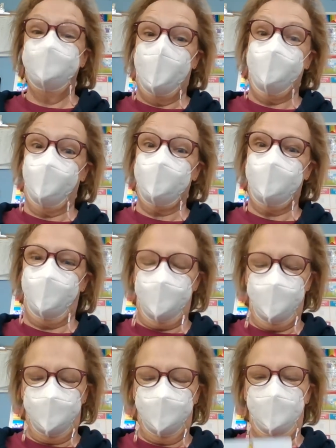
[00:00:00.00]
I know, silly.
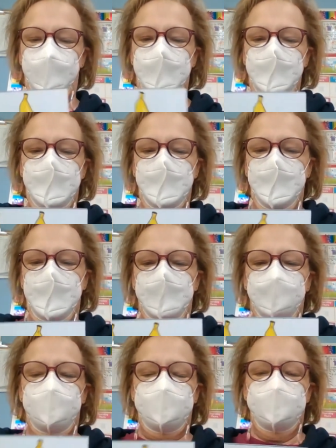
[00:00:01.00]

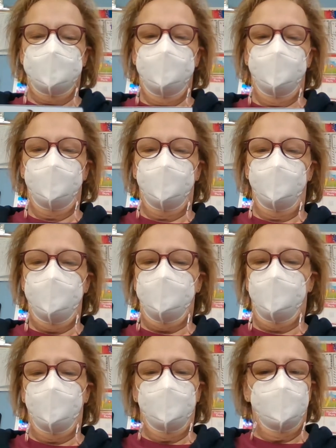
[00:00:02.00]
This is number three,
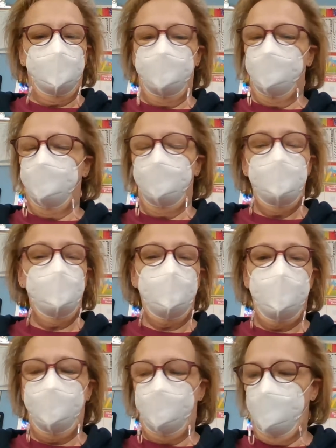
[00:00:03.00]
but we don't
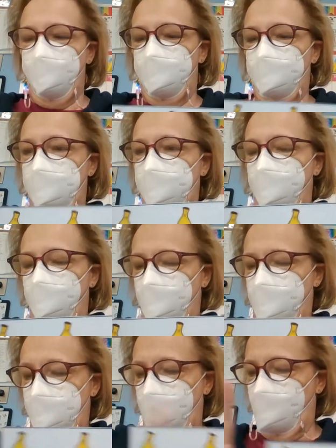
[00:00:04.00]
have enough bananas.
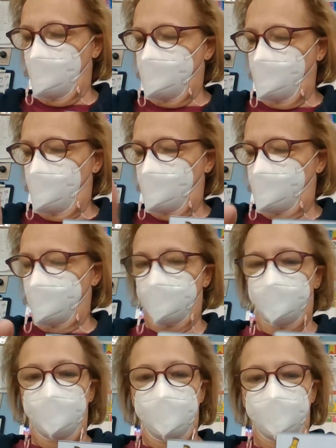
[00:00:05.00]
We need one more for
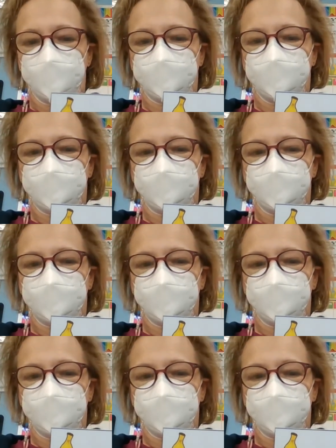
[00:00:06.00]
three.